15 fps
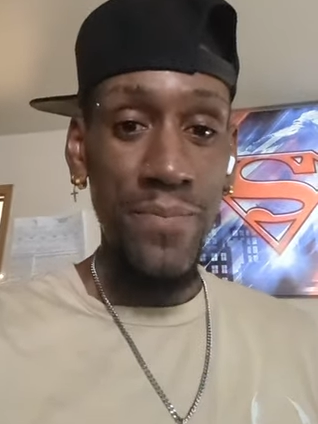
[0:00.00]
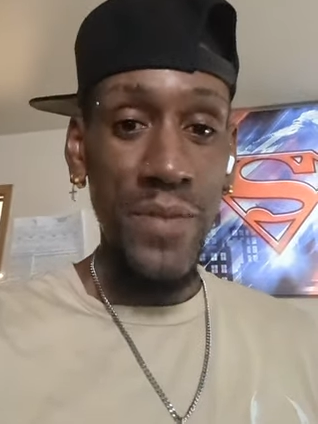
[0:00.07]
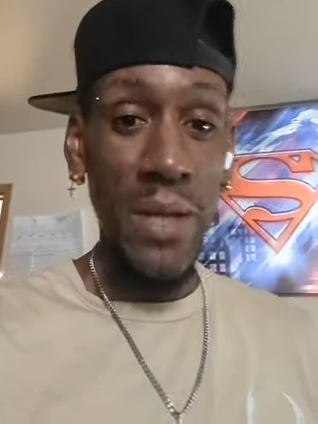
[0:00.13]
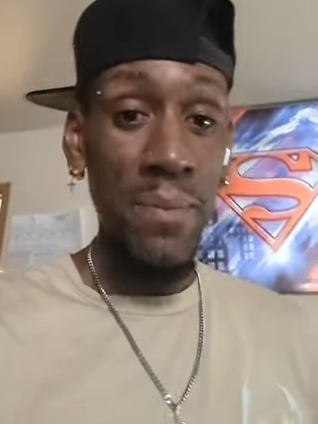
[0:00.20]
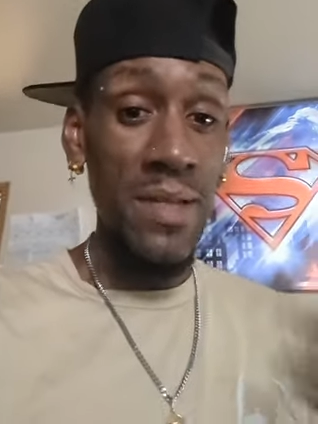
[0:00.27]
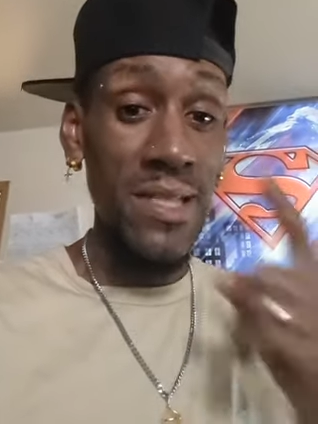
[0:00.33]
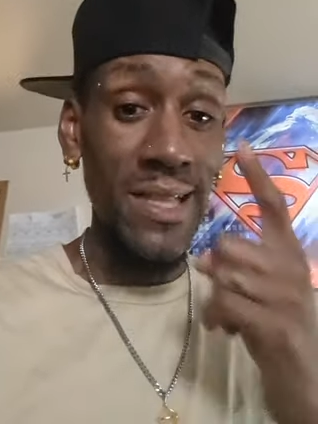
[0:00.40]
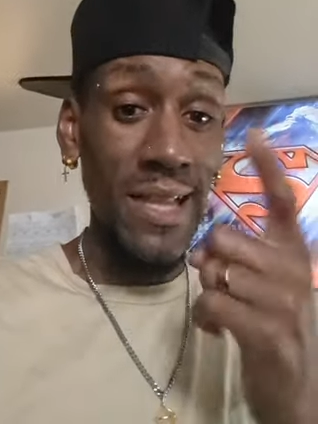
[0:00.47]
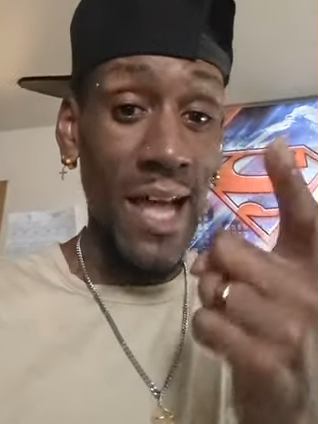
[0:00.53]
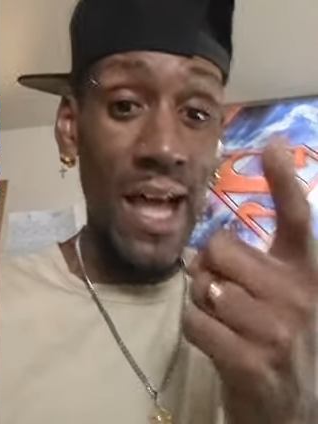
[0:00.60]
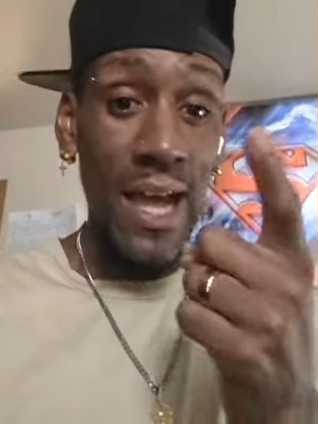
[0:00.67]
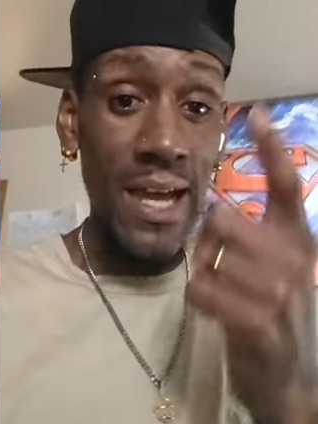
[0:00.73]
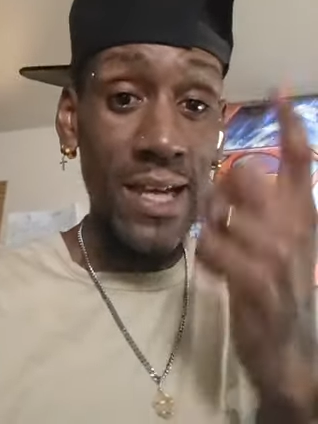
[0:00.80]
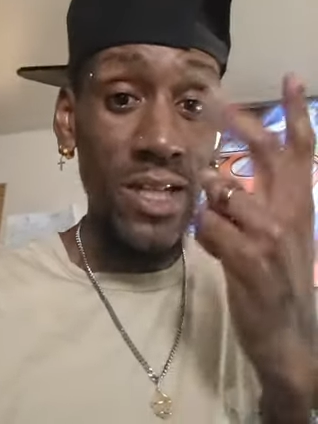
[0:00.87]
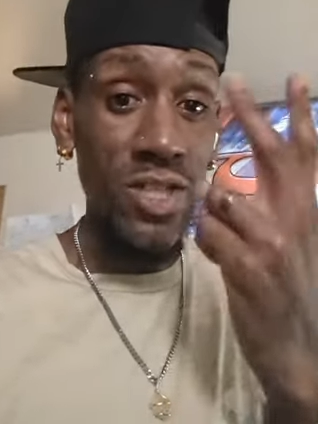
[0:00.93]
That means
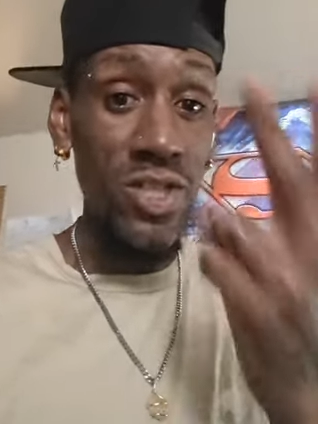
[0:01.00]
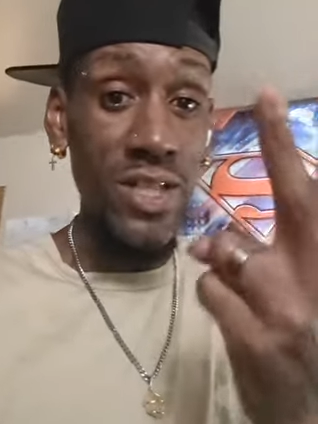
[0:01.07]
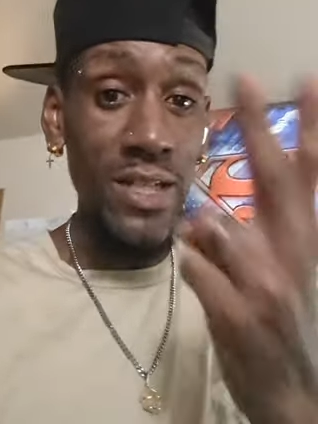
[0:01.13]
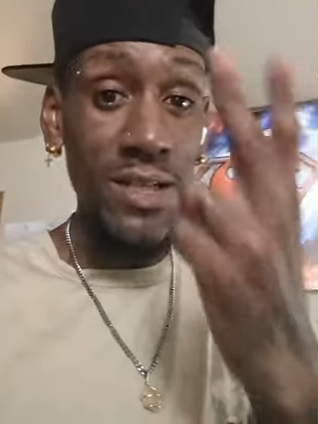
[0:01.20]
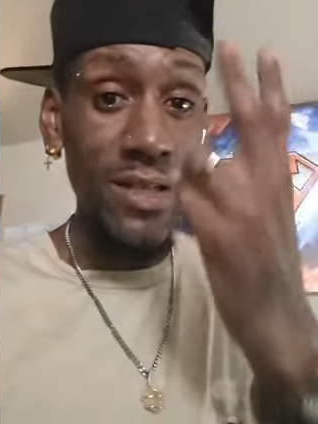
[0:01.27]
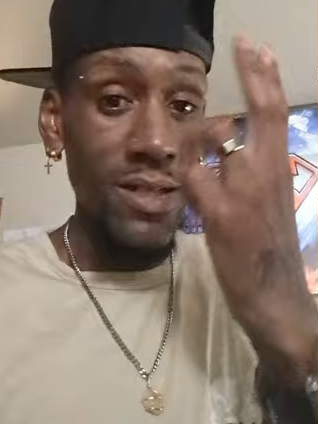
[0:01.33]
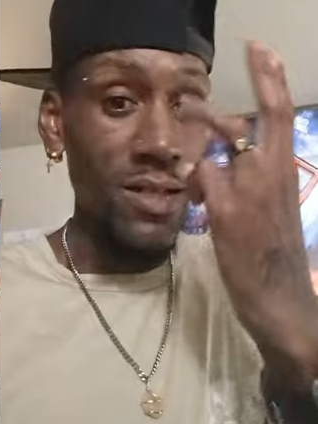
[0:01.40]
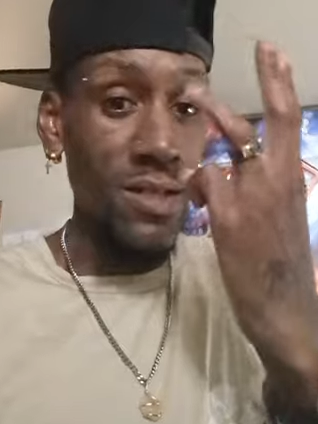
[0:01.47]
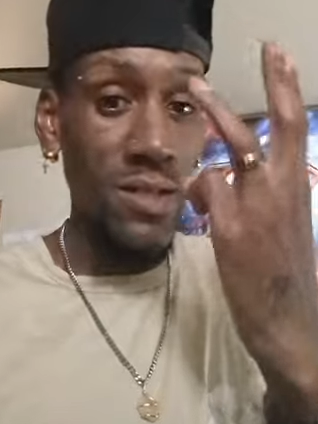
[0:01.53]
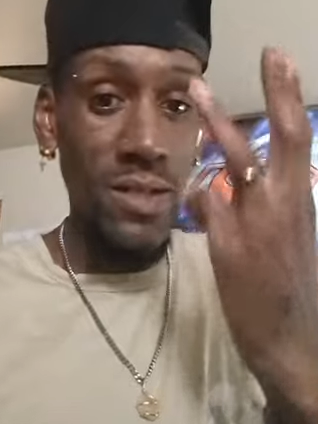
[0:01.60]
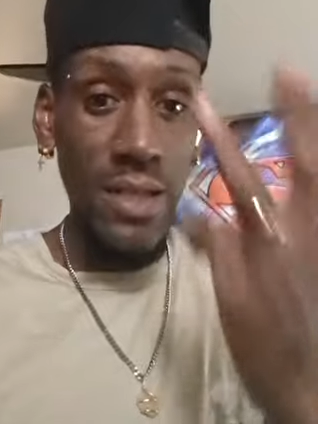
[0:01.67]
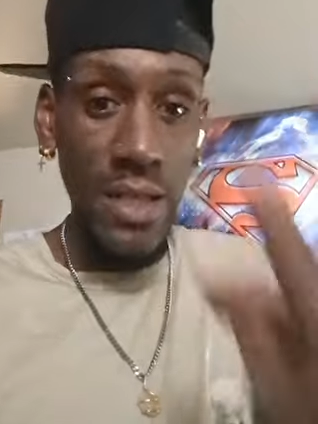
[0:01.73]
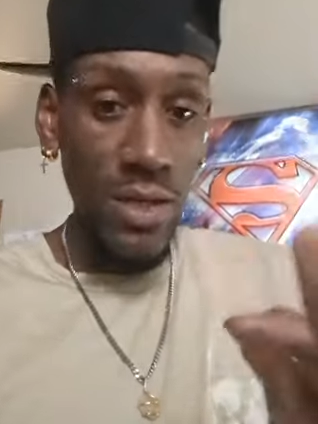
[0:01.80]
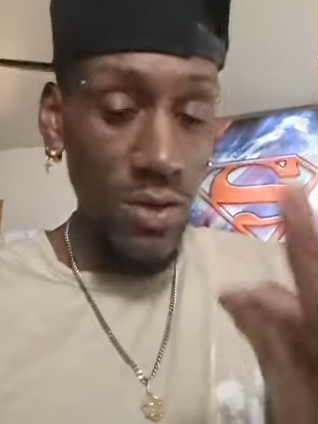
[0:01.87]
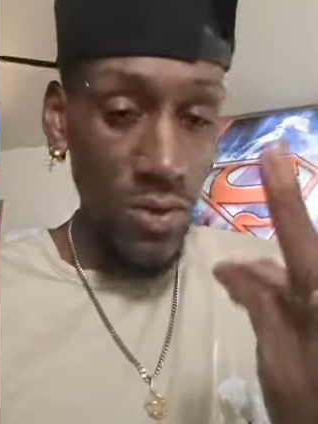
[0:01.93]
lie, cheat,
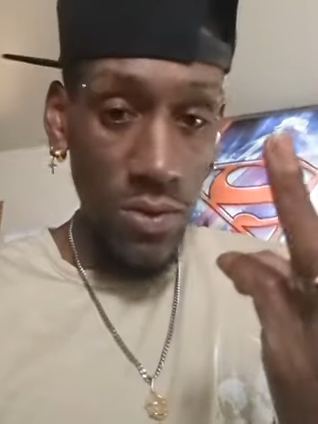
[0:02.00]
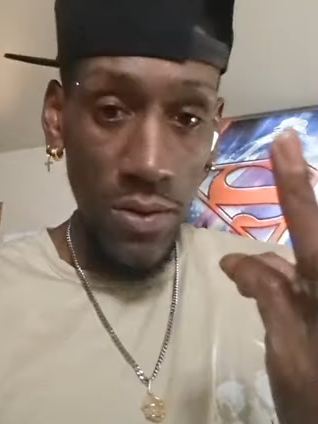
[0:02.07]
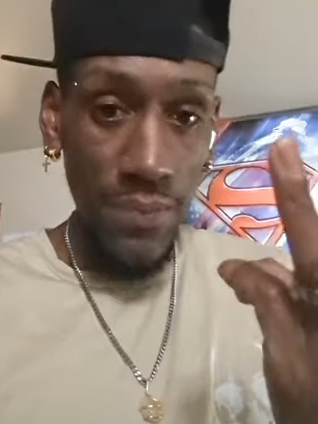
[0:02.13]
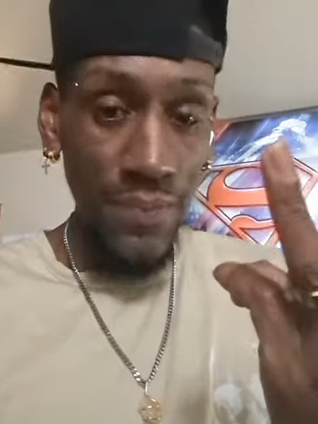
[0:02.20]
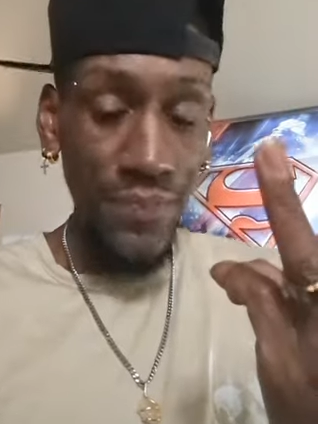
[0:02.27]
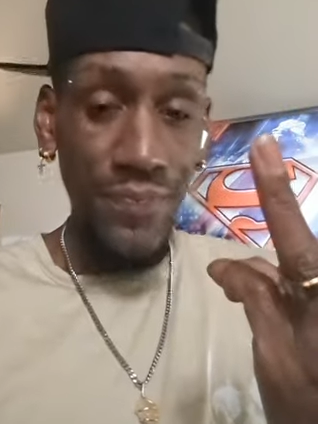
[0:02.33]
steal,